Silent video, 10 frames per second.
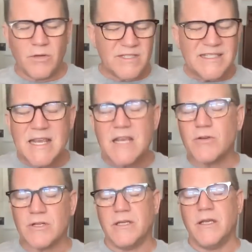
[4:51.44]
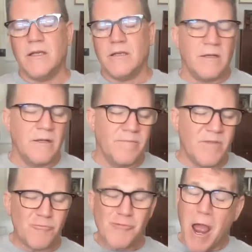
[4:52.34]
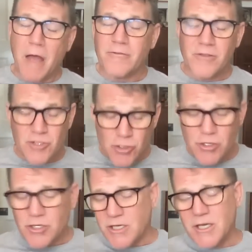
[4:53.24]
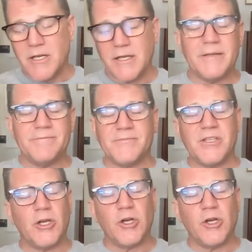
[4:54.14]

secretly, rather than turn it in and